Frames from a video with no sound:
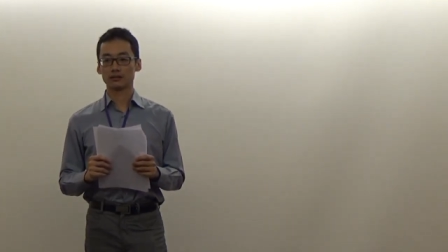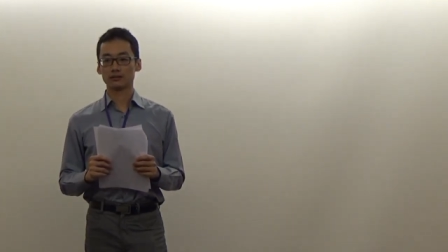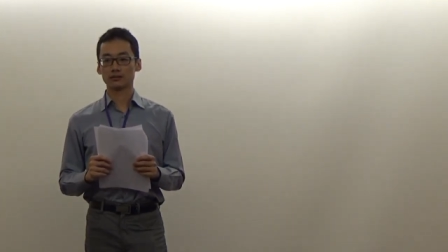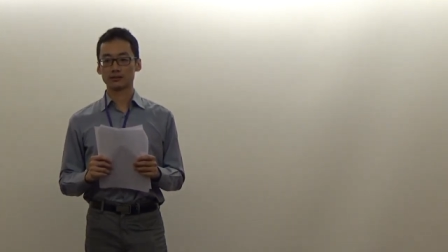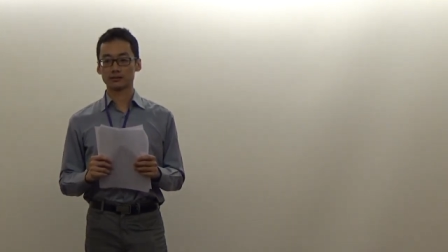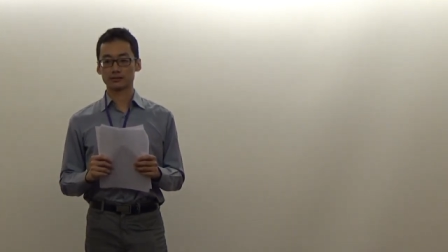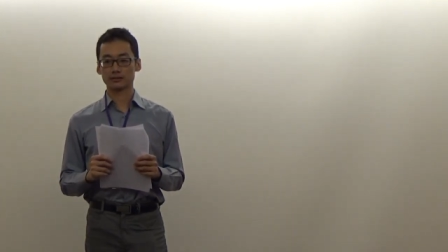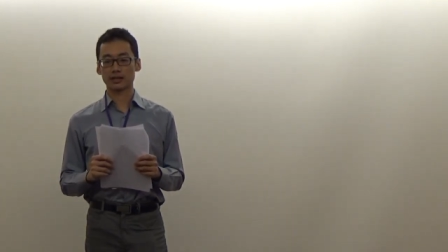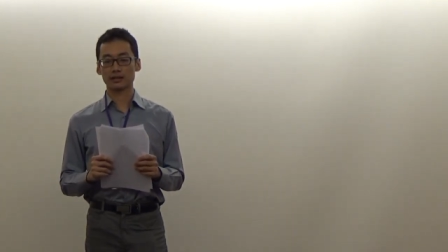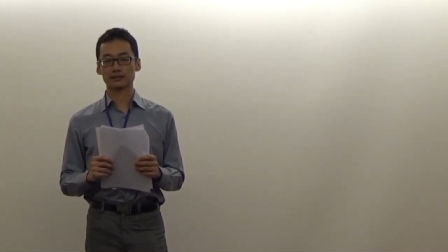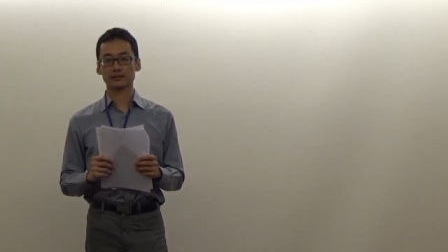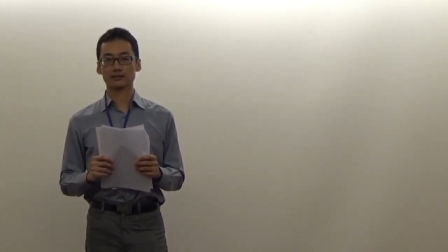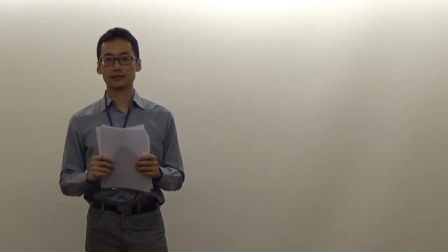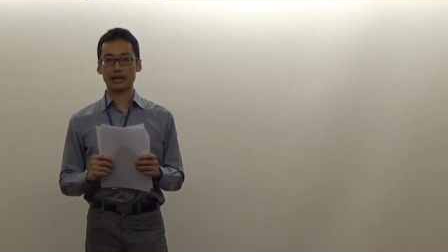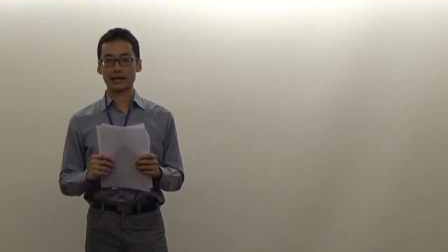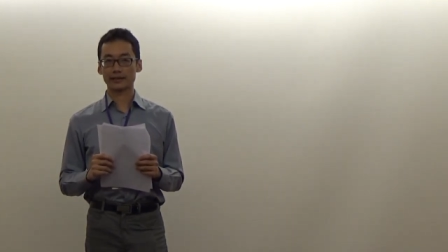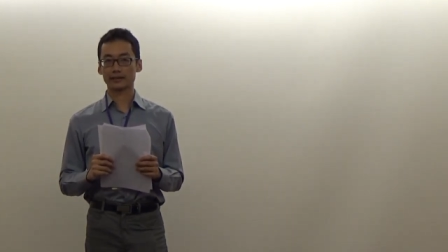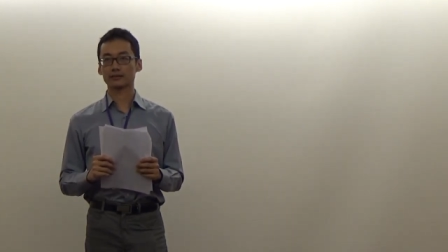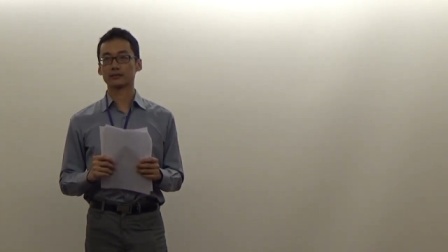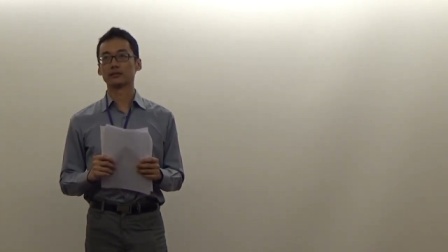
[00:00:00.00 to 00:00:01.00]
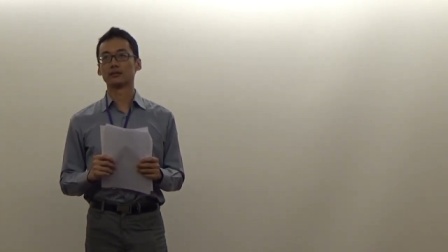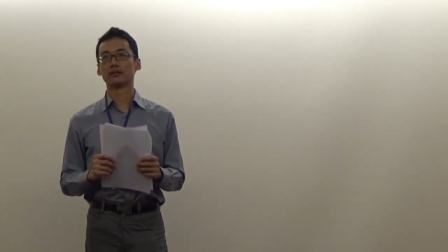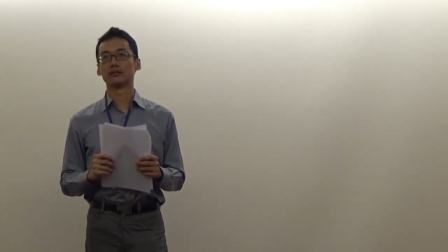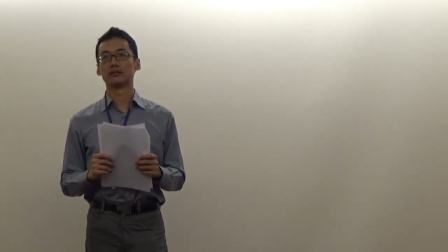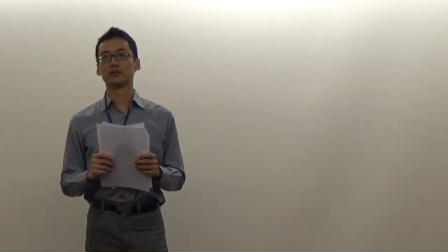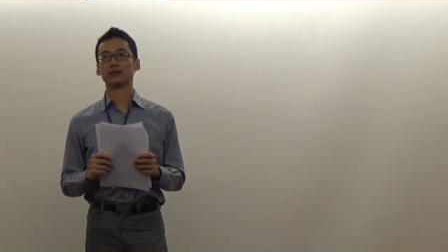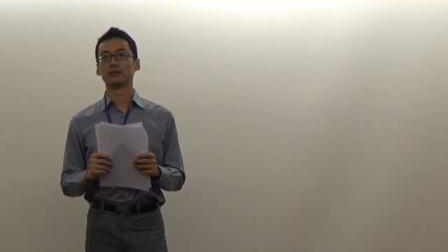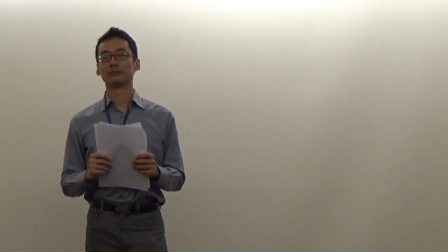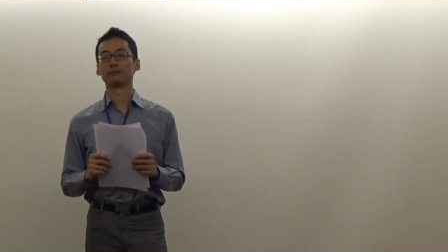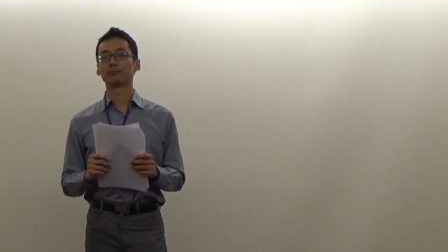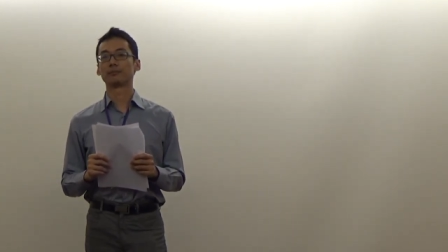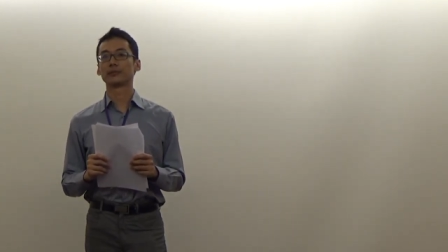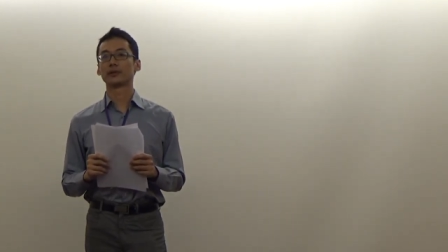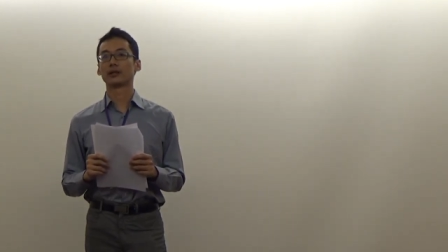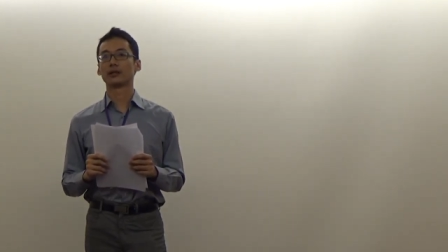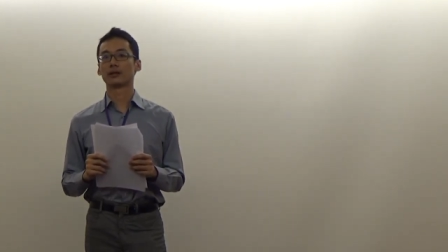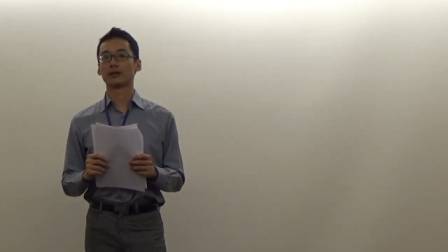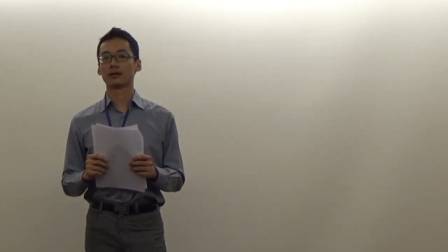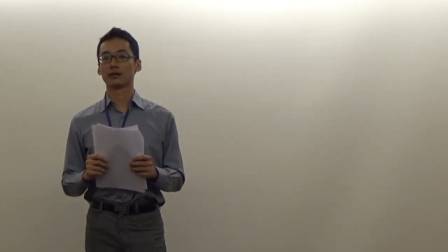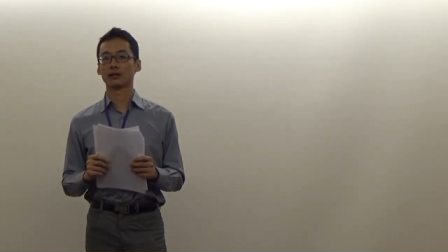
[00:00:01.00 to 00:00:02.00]
It's not like uh,
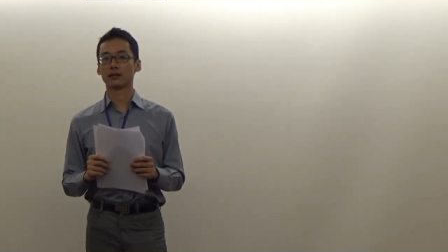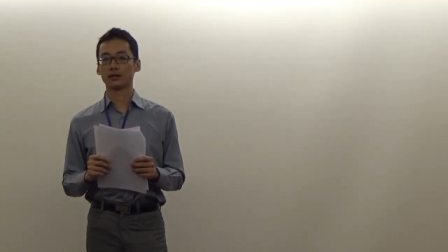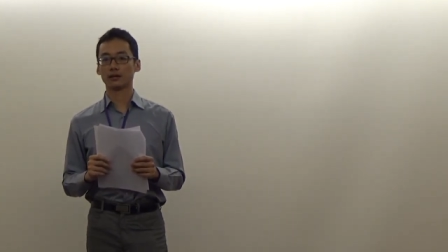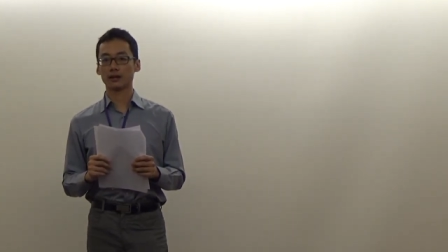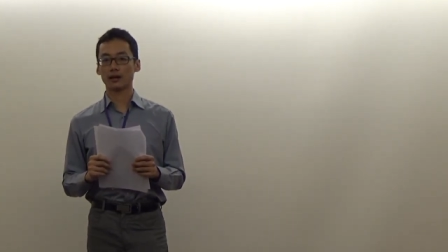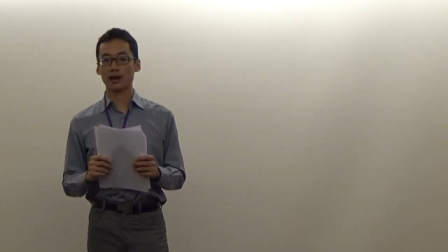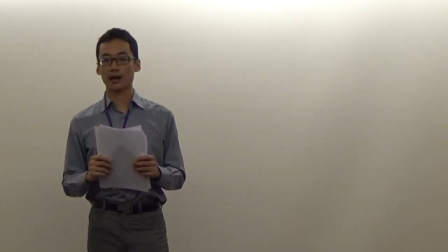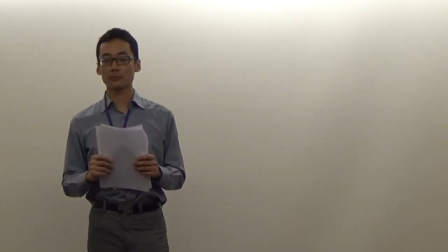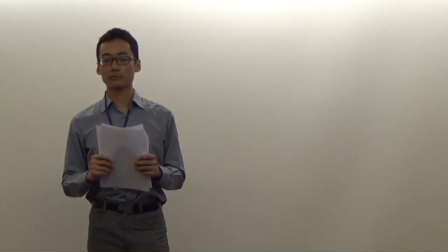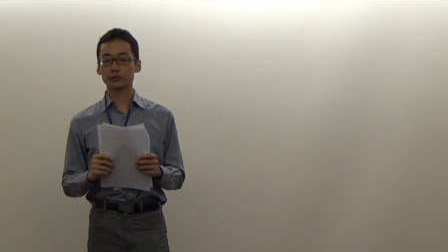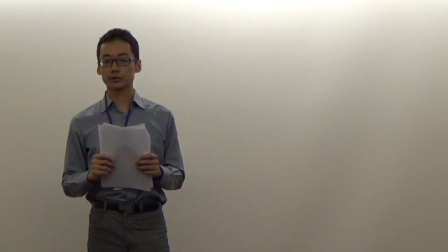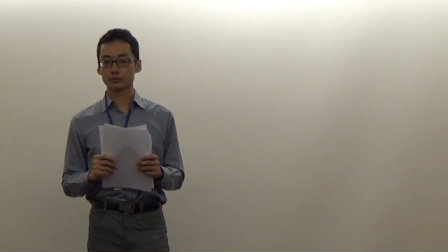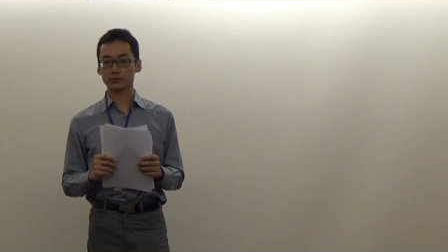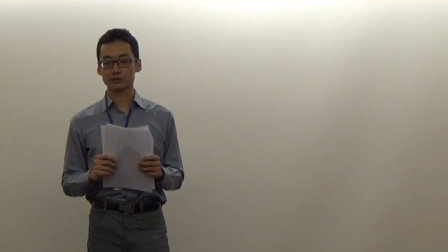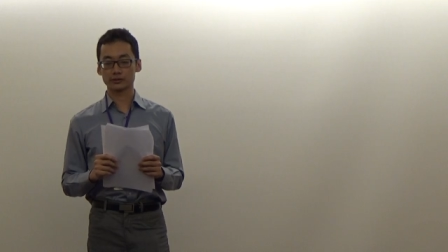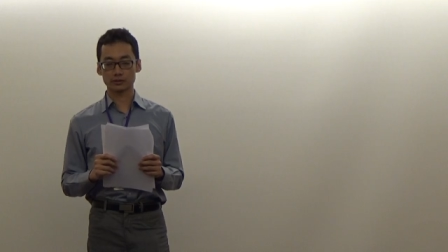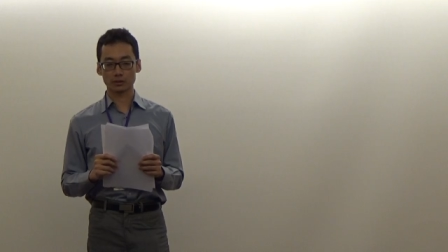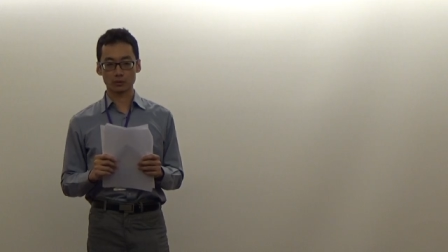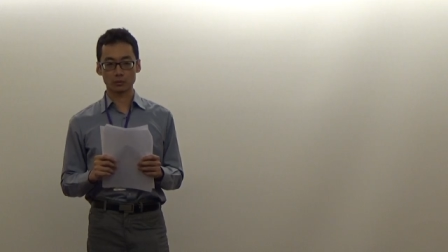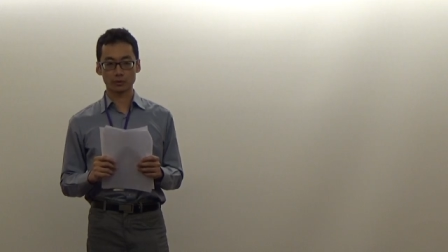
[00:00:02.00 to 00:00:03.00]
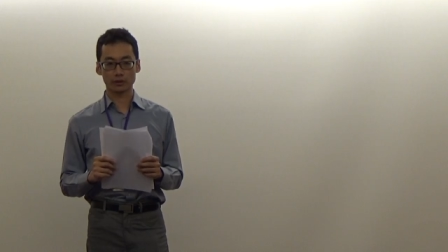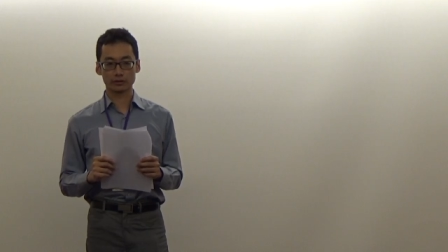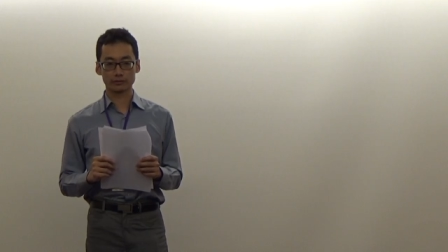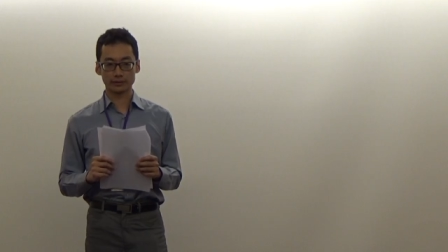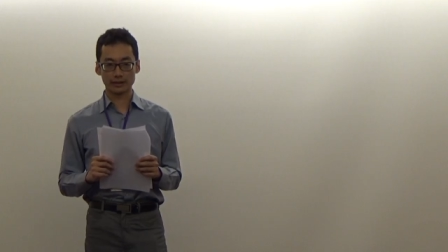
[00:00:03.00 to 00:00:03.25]
I'm doing so well